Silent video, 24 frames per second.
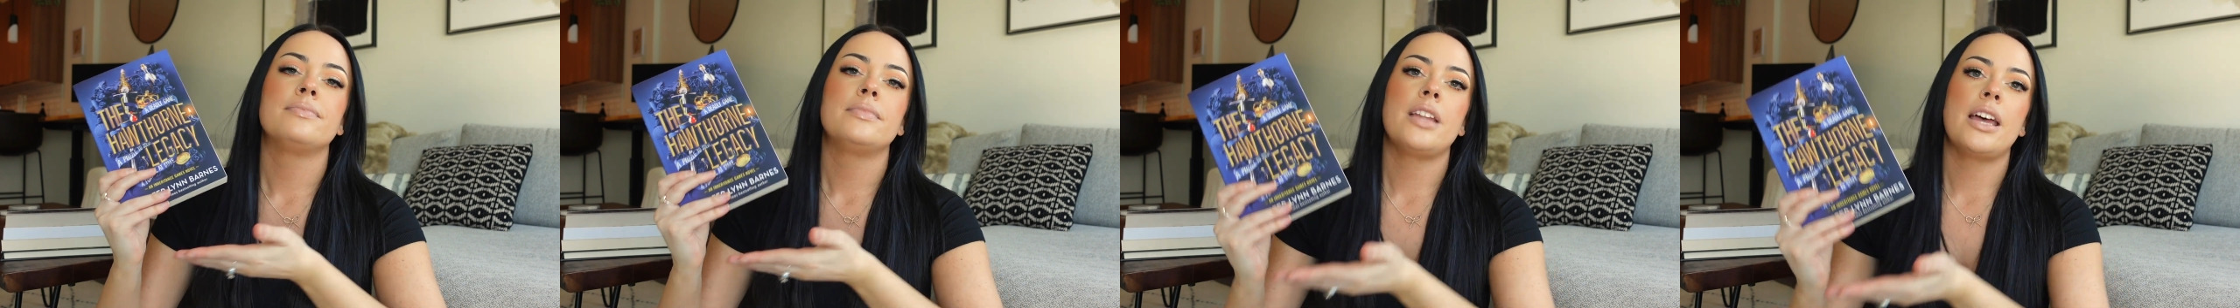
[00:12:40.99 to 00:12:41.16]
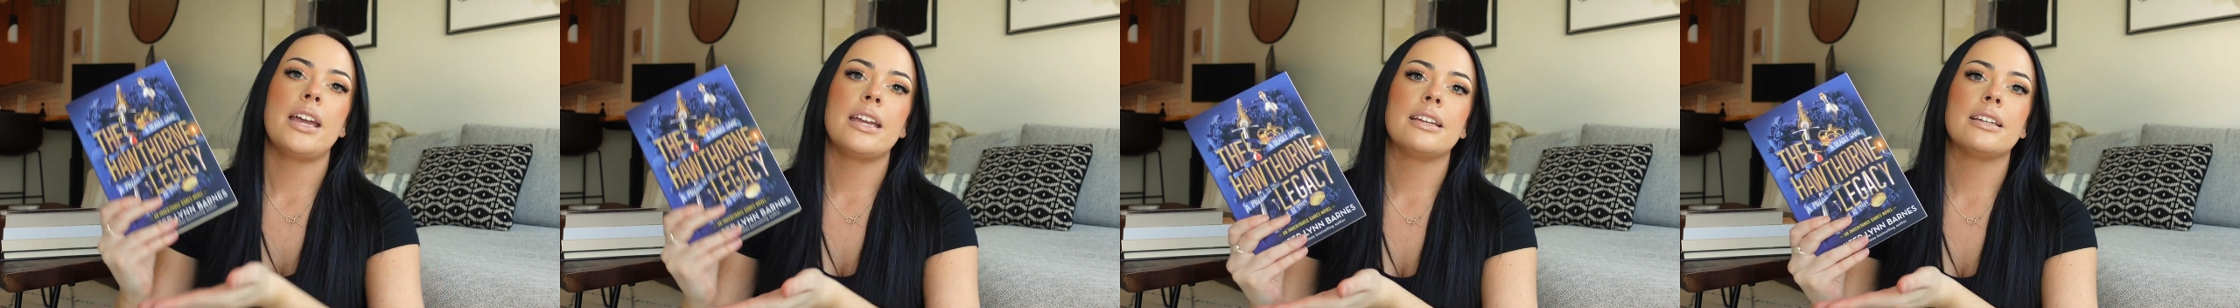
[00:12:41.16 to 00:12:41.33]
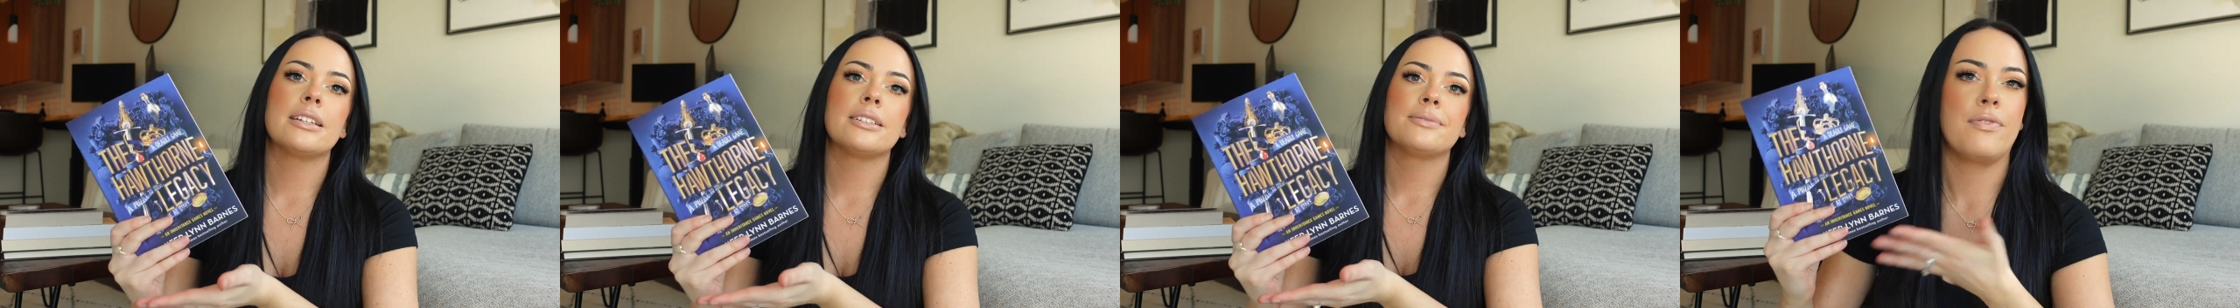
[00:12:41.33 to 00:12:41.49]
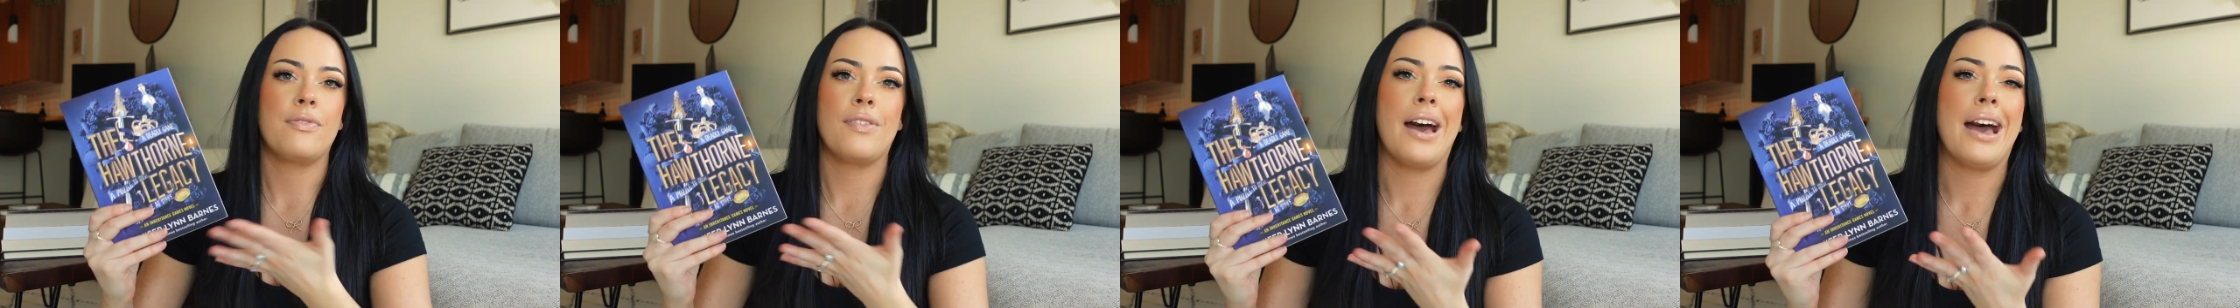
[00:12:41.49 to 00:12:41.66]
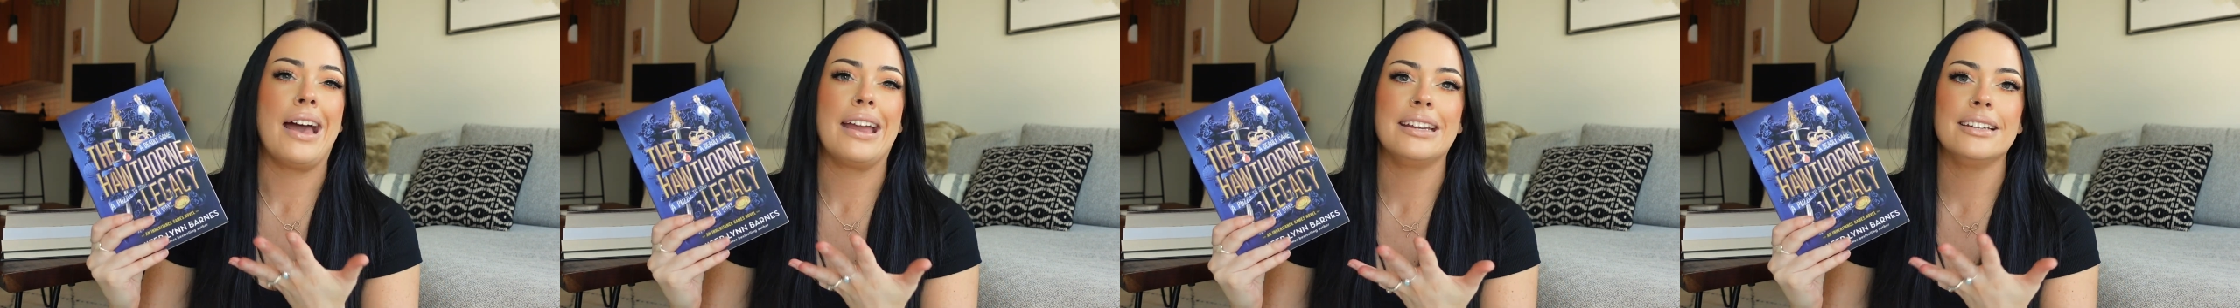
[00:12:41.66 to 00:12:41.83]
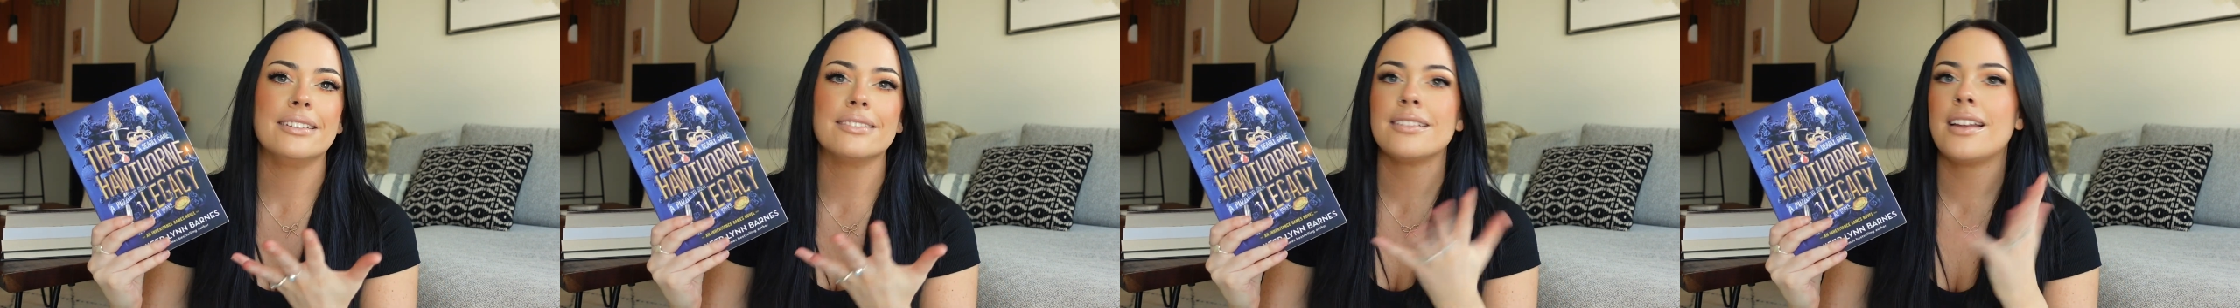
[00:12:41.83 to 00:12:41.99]
like
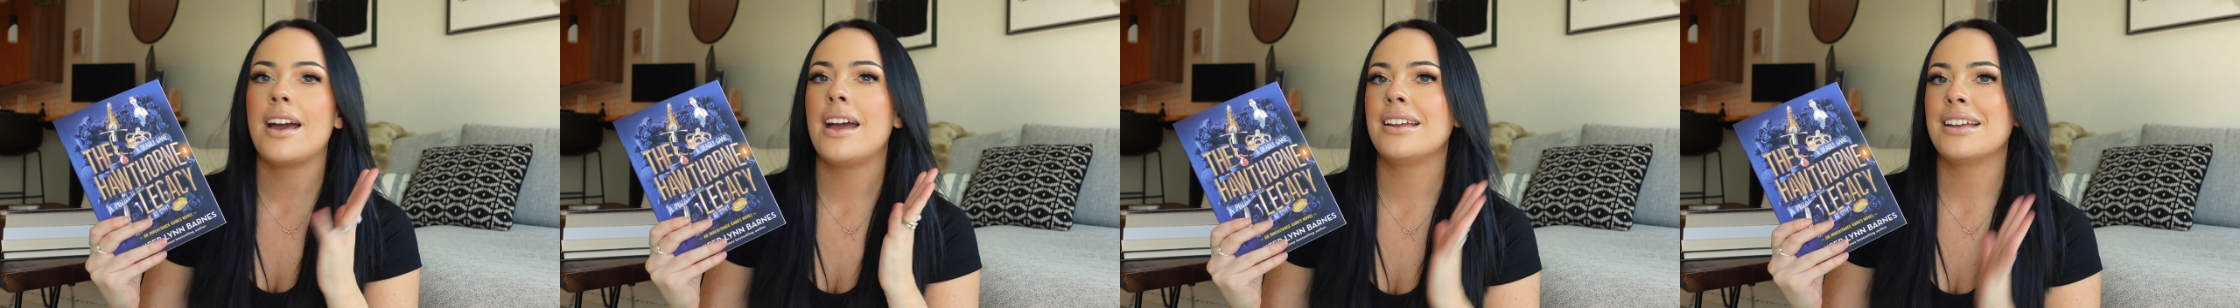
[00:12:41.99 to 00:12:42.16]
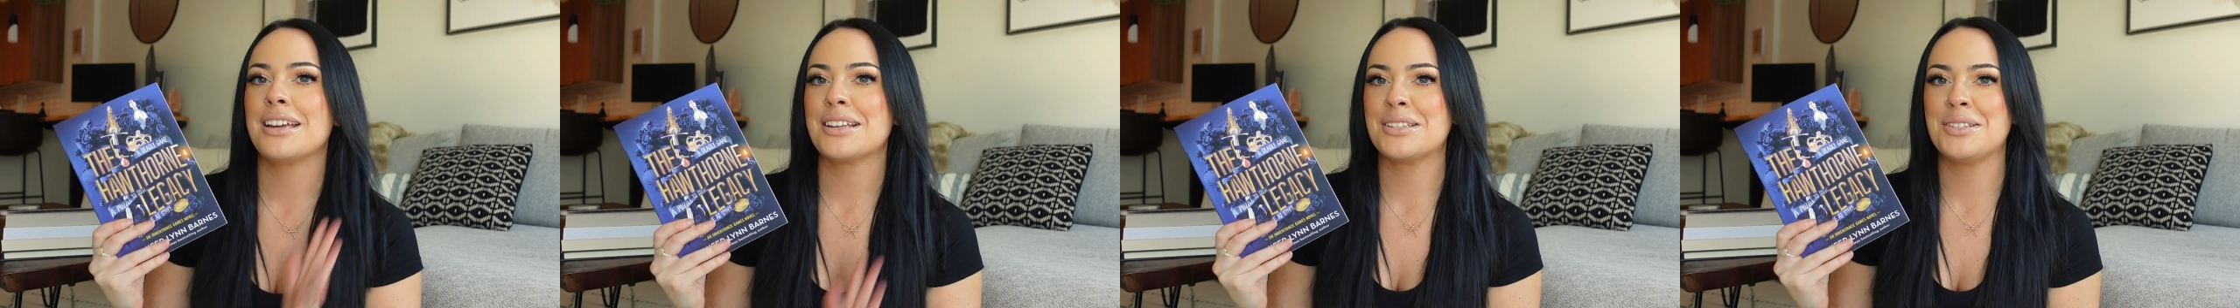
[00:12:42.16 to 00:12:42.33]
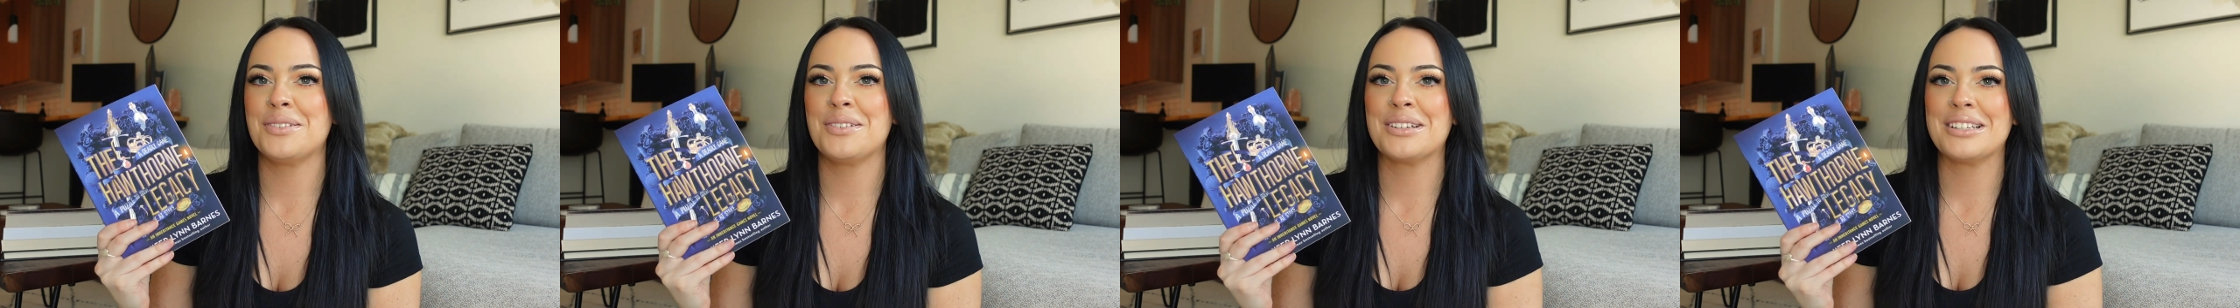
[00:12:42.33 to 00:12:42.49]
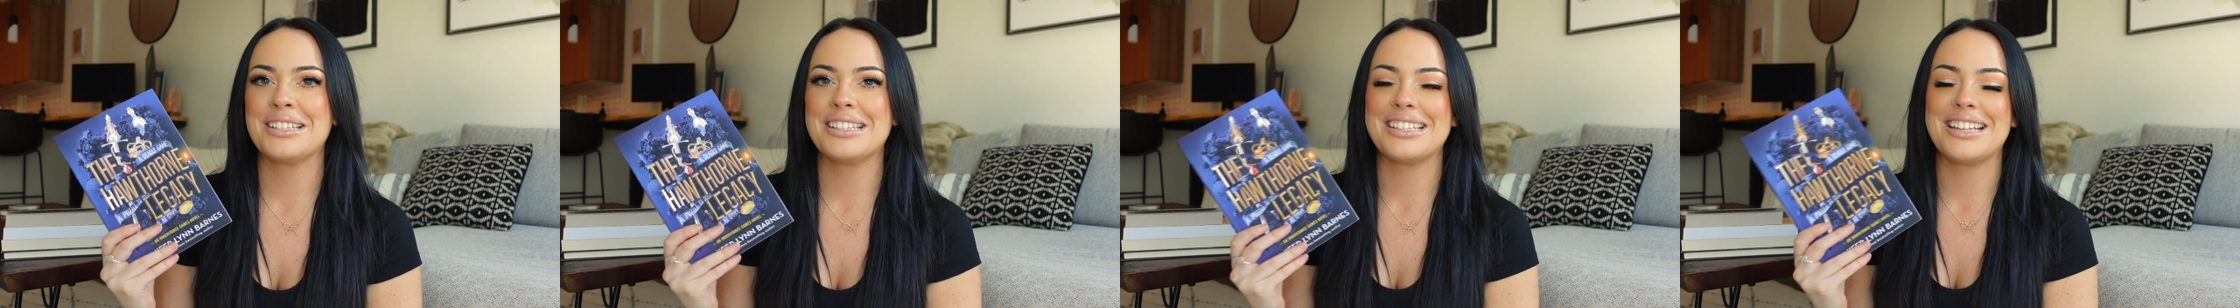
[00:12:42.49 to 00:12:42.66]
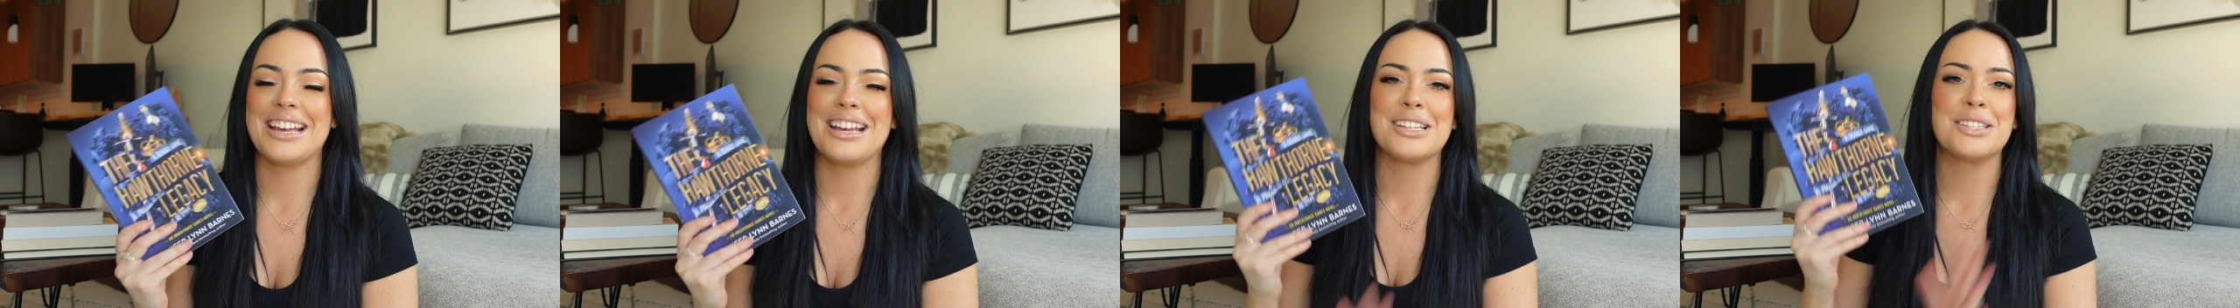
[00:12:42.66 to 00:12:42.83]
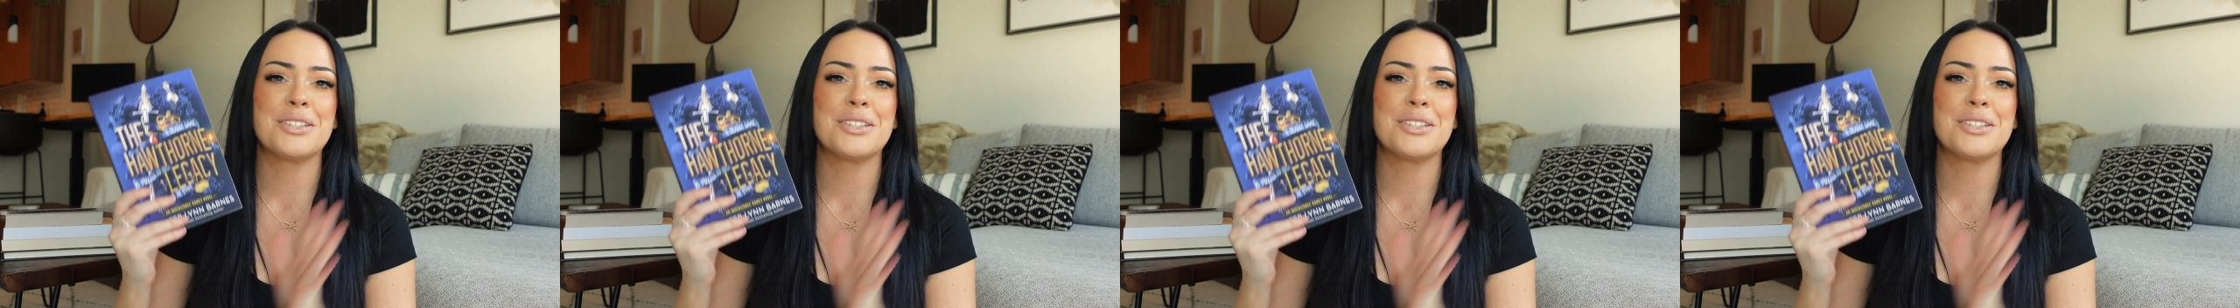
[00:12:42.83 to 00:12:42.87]
fine, I guess you could say.